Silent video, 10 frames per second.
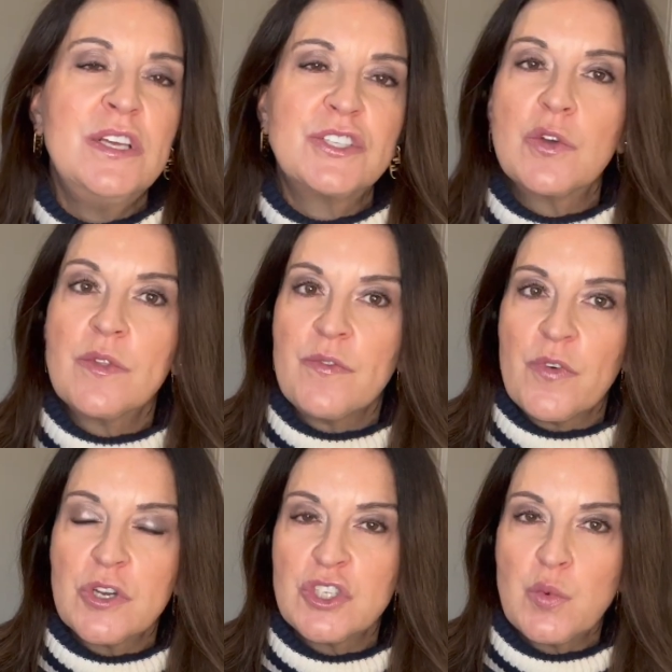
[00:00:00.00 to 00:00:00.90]
So the
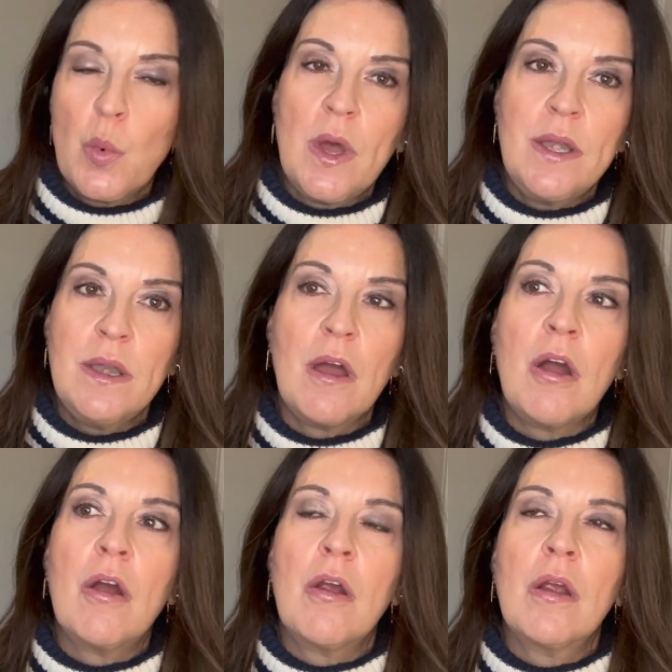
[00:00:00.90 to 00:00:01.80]
first one
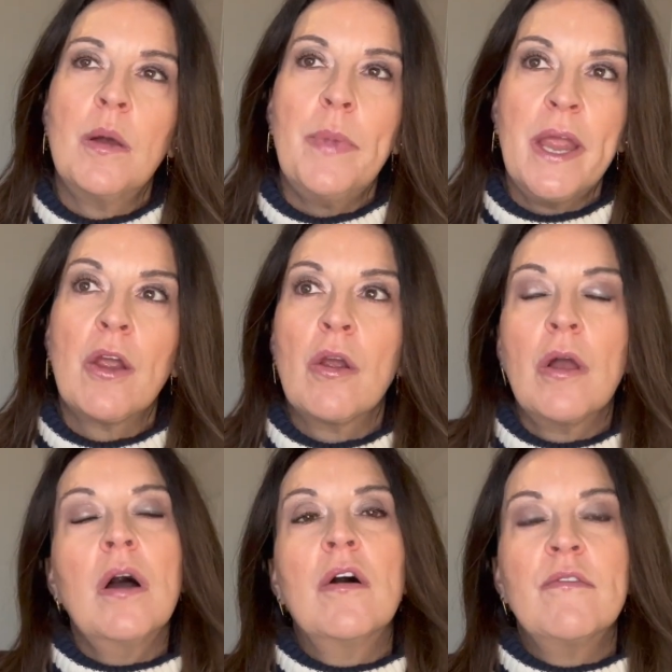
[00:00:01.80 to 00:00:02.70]
are a pair
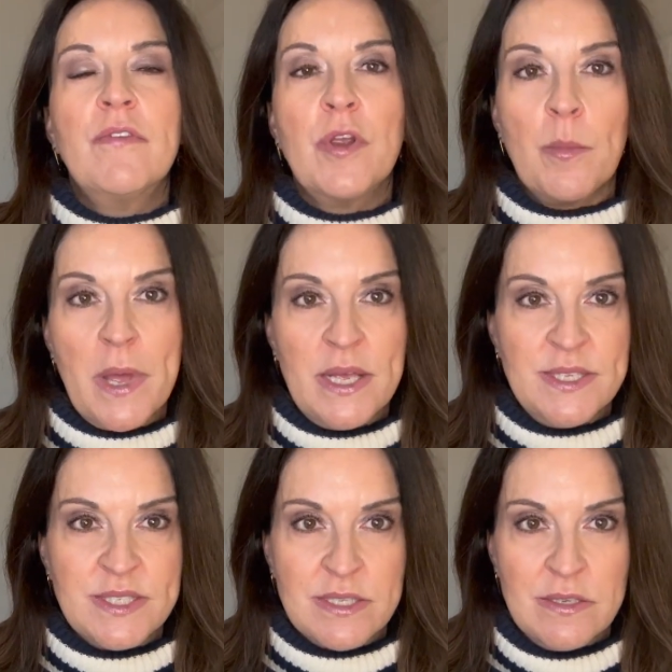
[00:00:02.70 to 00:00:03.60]
of
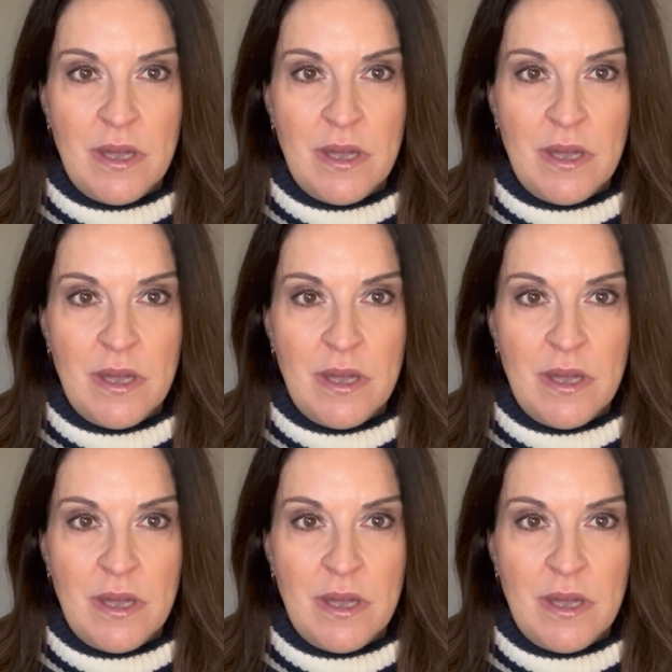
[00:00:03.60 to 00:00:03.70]
Hermes